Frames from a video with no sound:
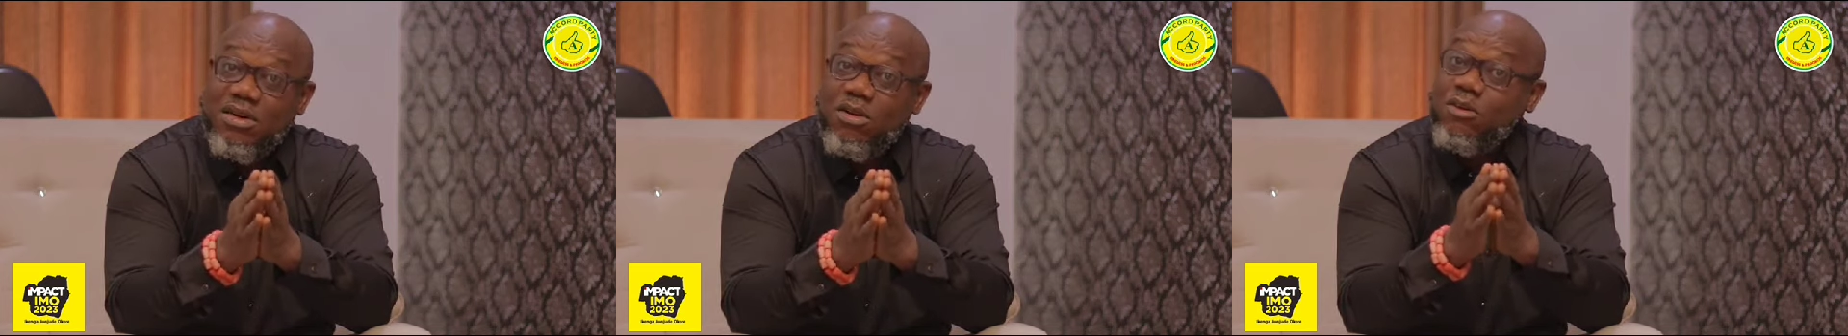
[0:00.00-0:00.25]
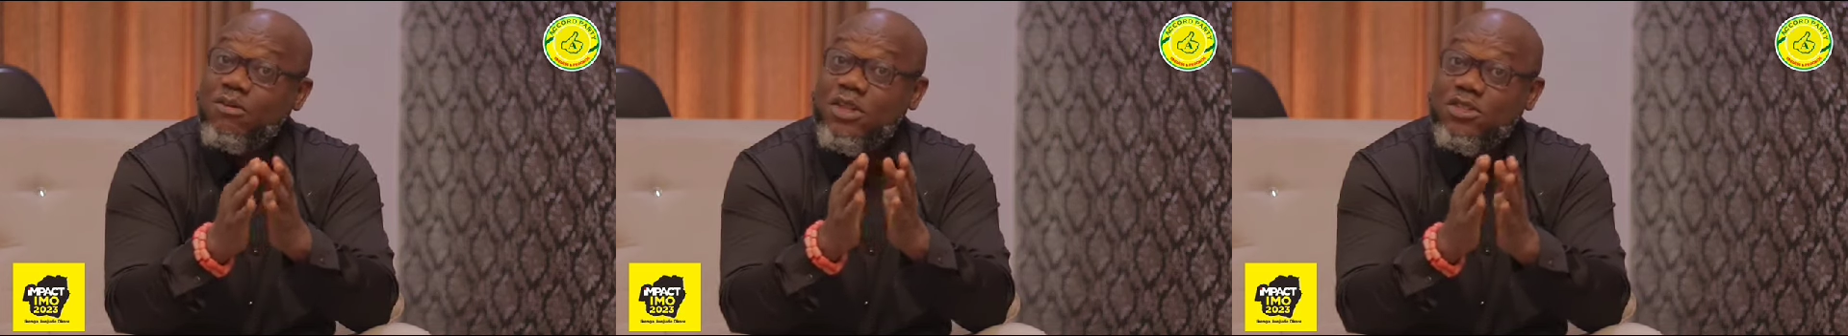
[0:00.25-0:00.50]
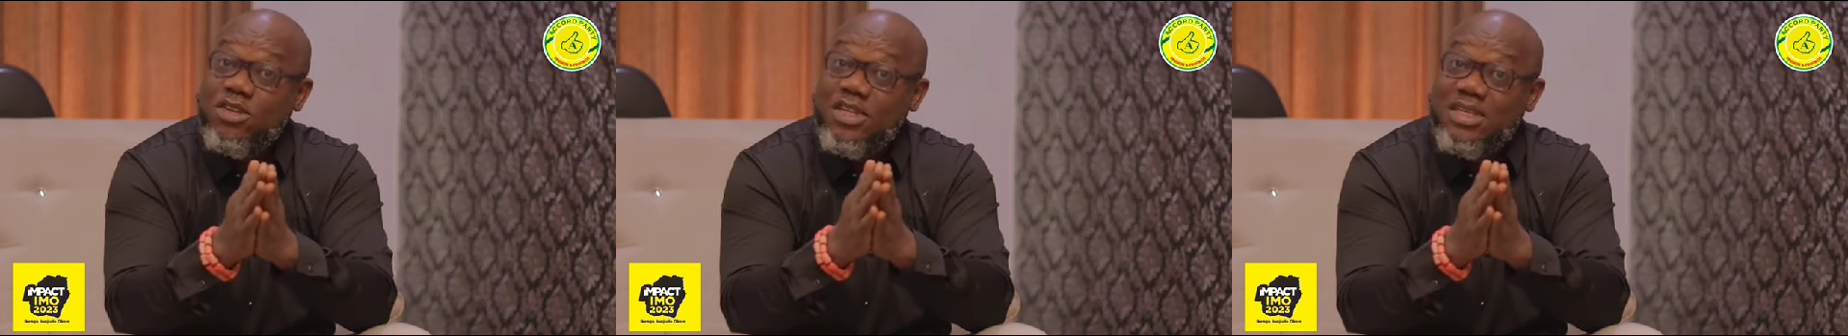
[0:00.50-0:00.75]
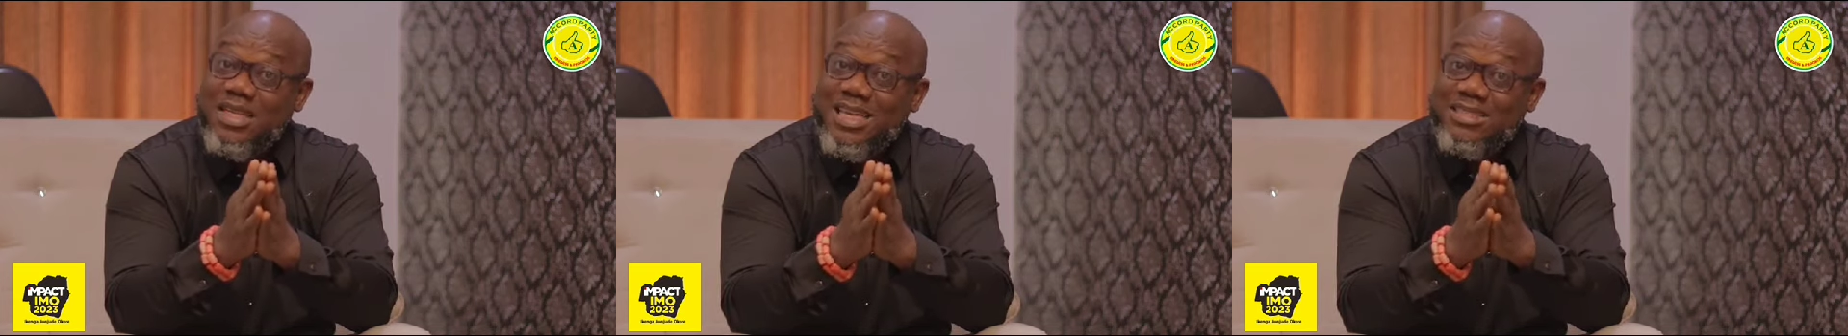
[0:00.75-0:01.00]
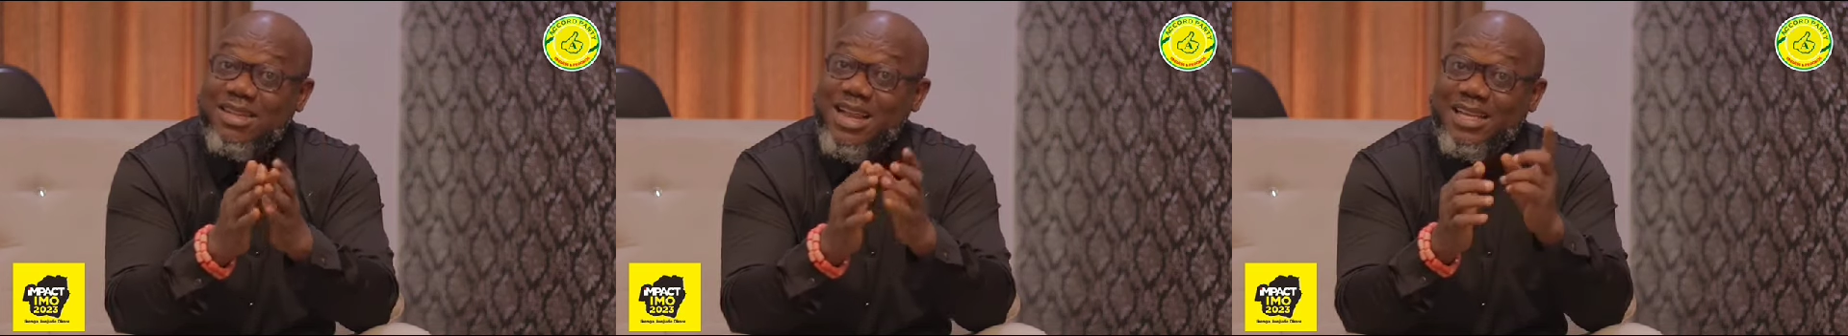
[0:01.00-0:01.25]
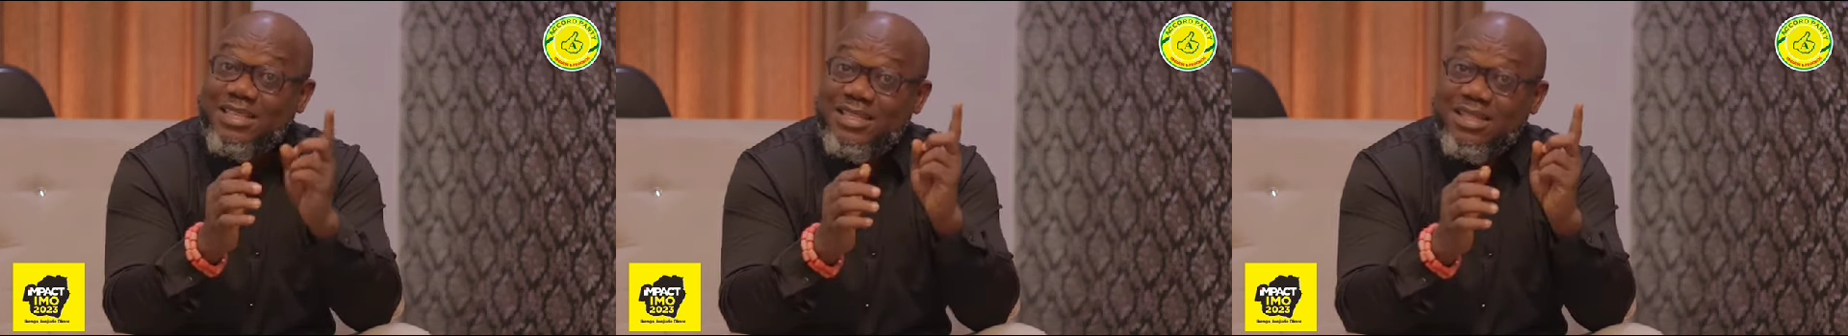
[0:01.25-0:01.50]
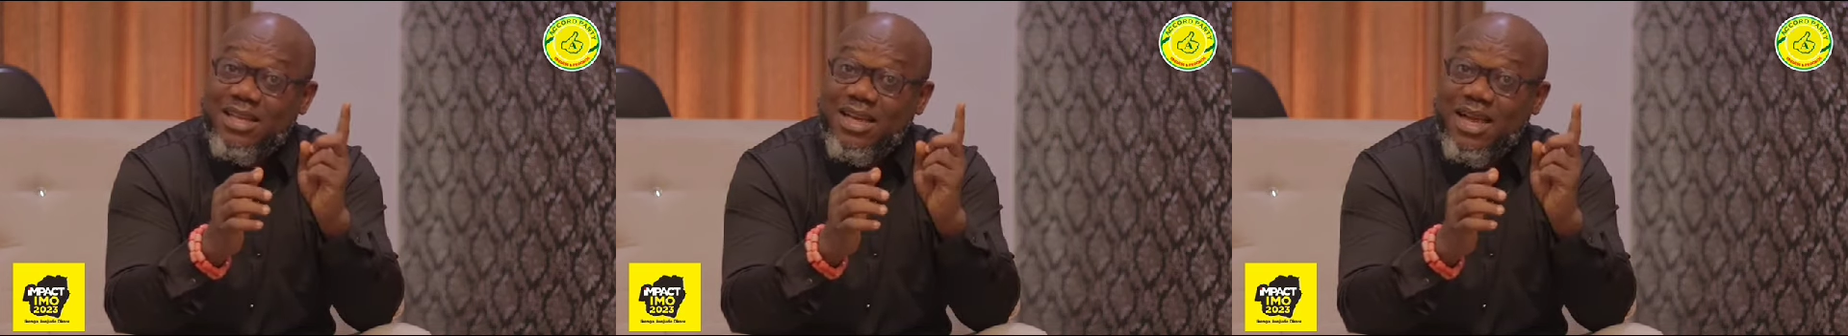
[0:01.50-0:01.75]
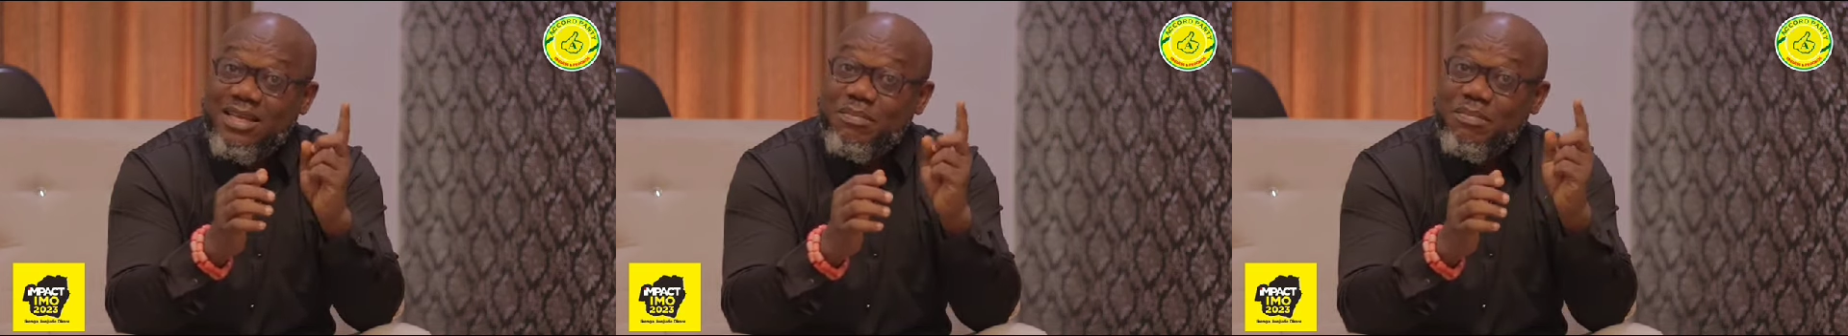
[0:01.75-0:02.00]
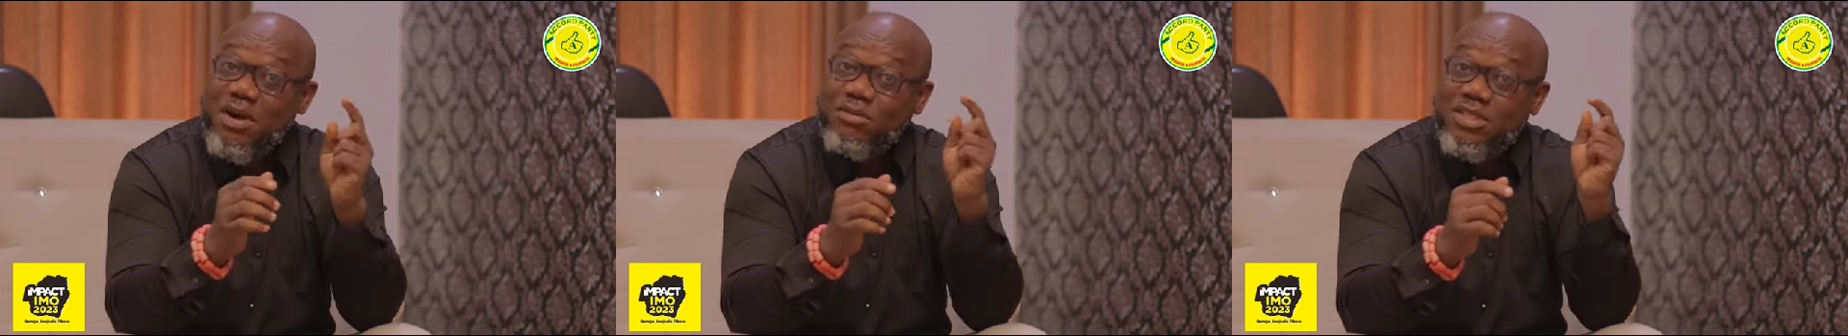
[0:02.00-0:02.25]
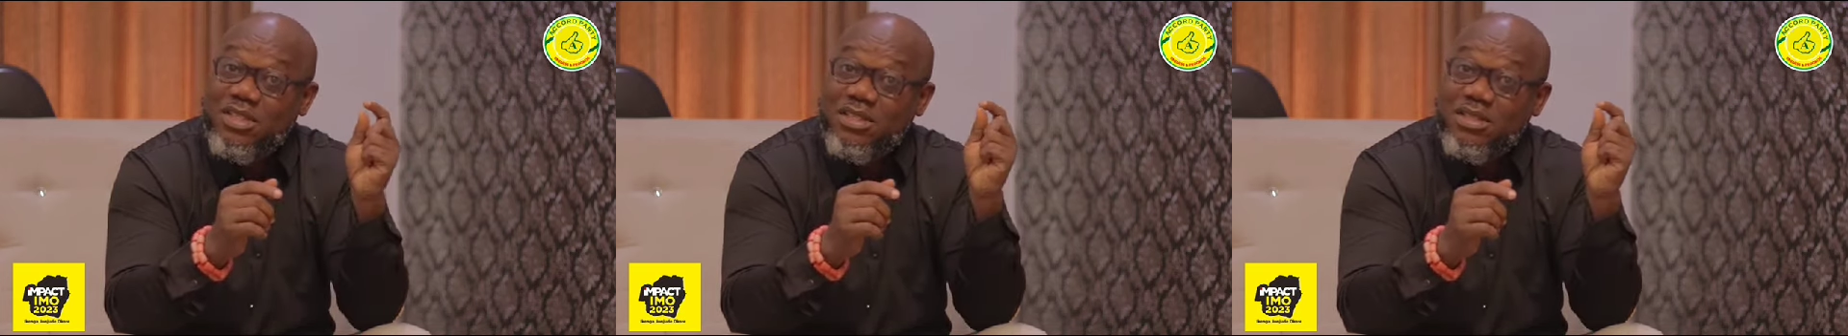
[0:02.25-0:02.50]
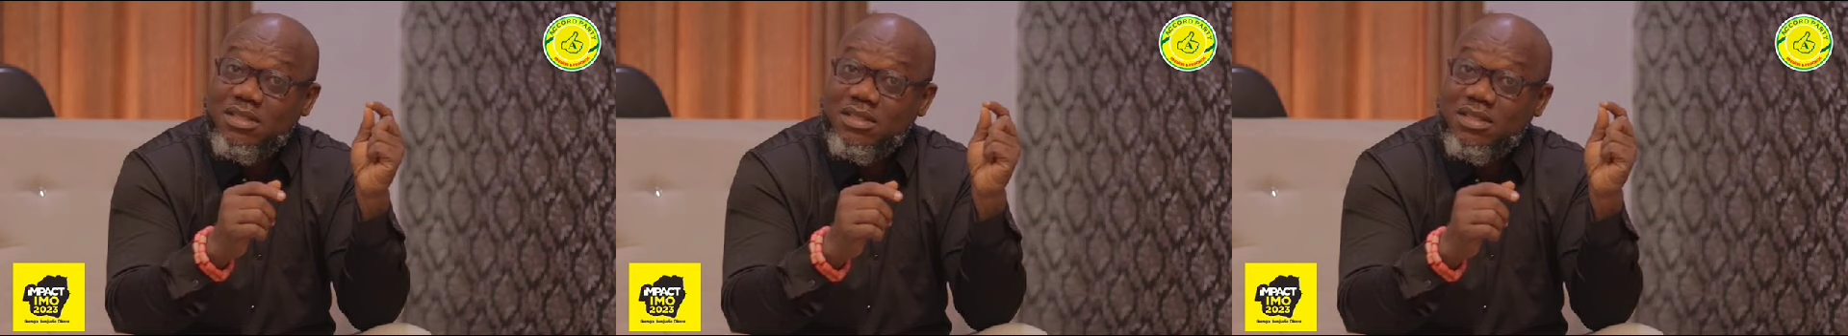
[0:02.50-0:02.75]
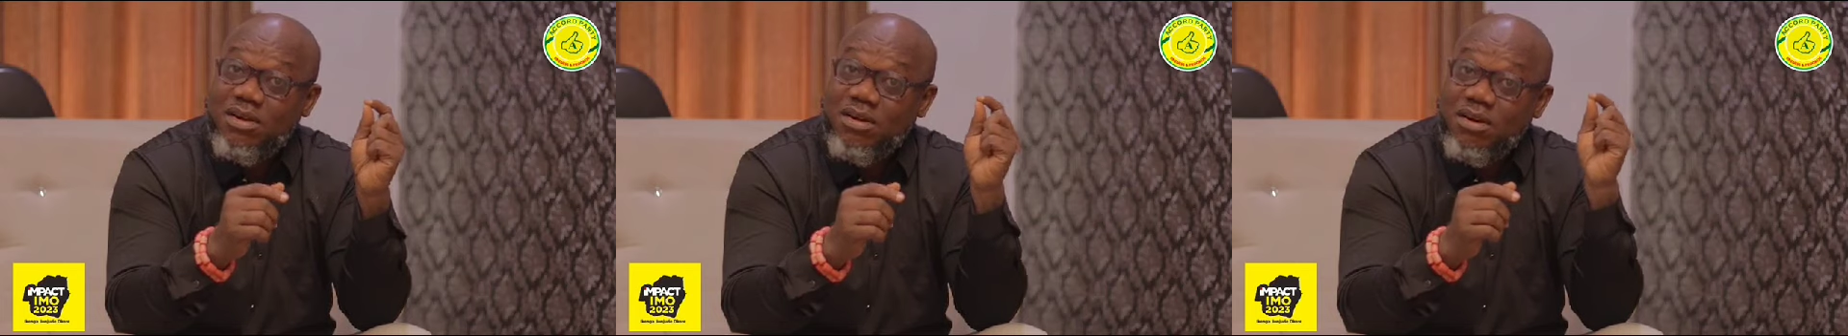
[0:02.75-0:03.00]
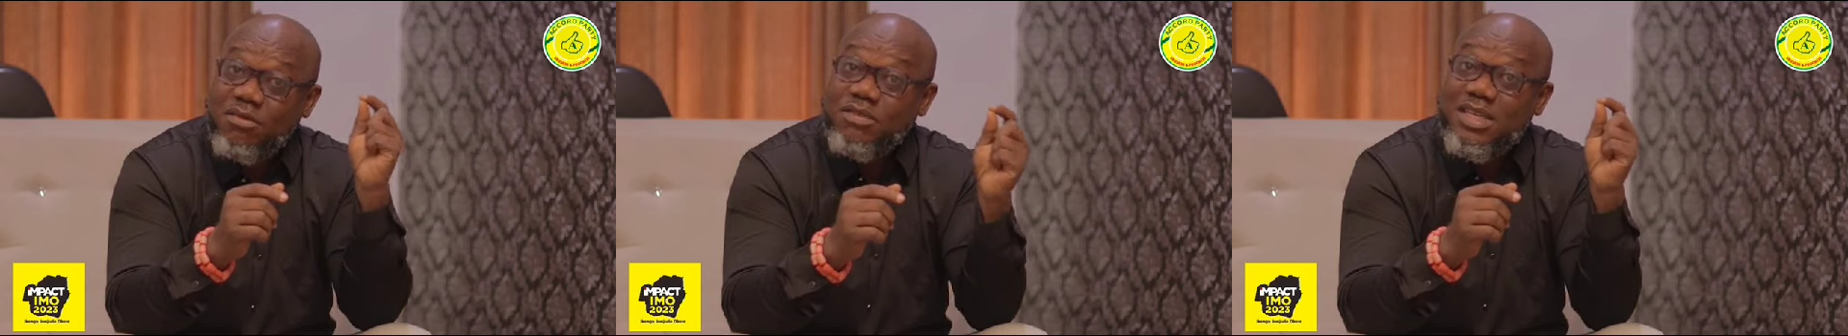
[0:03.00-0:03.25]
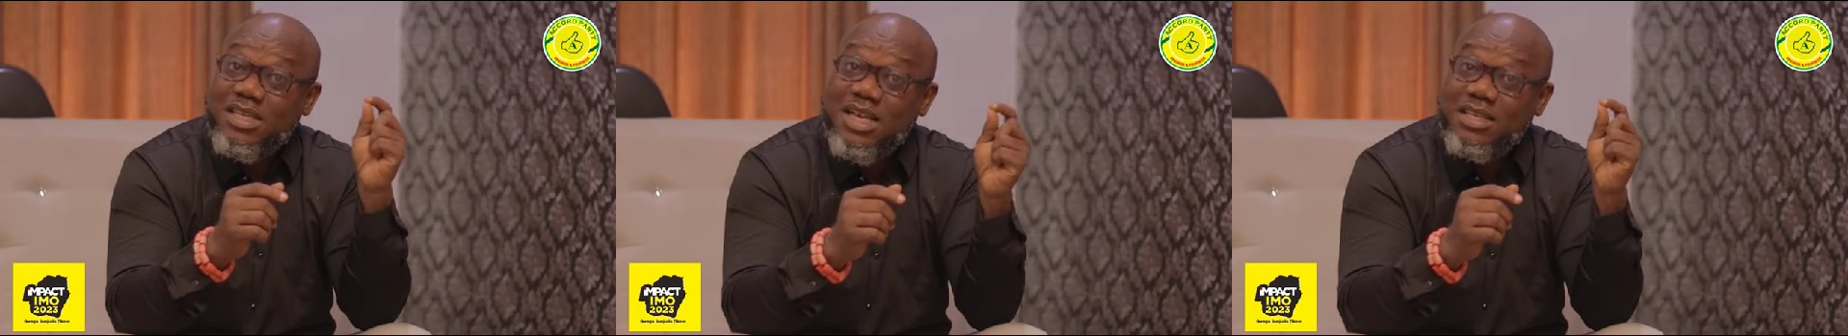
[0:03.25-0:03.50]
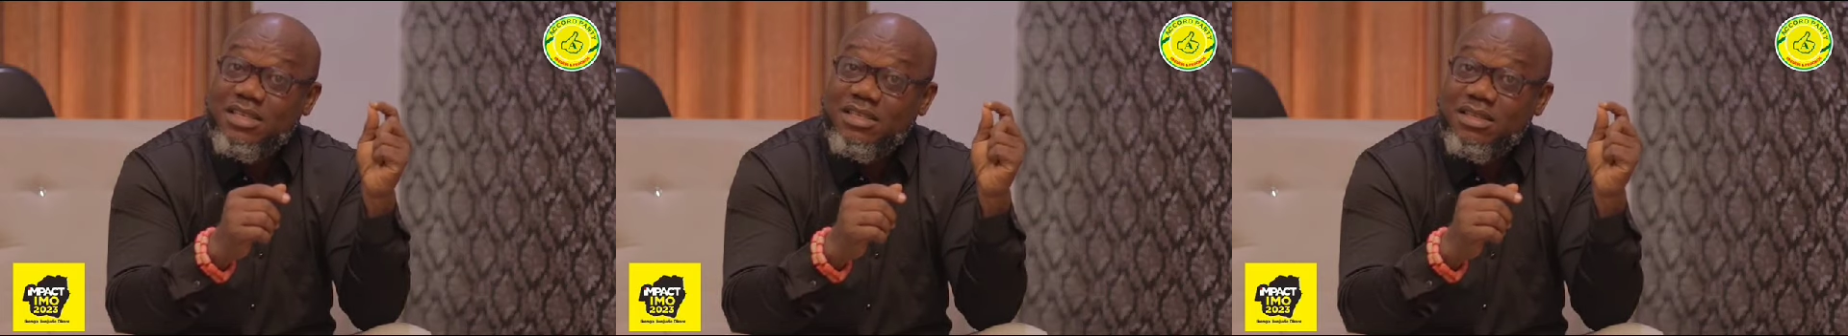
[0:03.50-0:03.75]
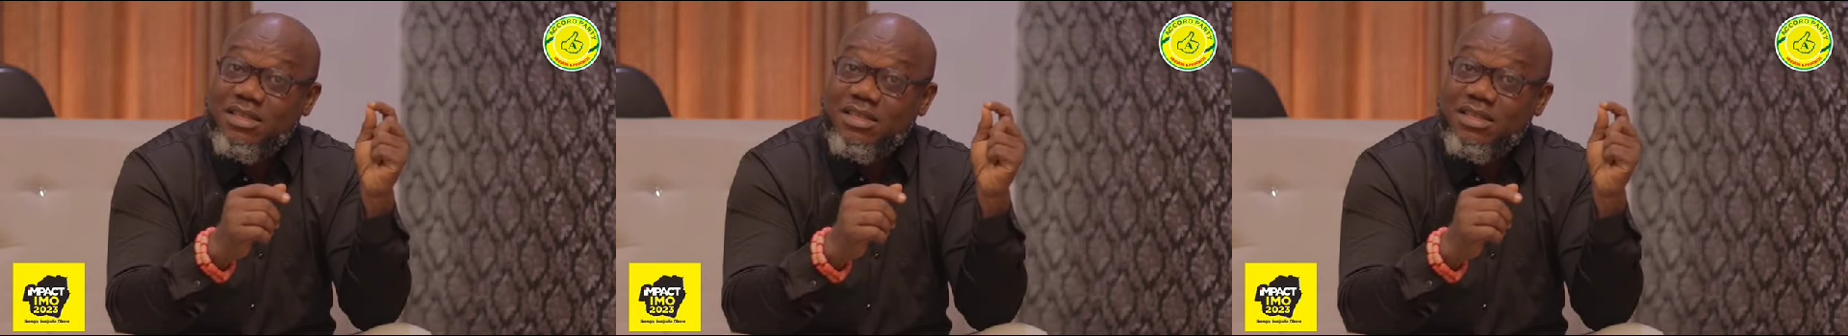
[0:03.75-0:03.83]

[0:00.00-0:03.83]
all of a sudden there's light at the mountain of the dead,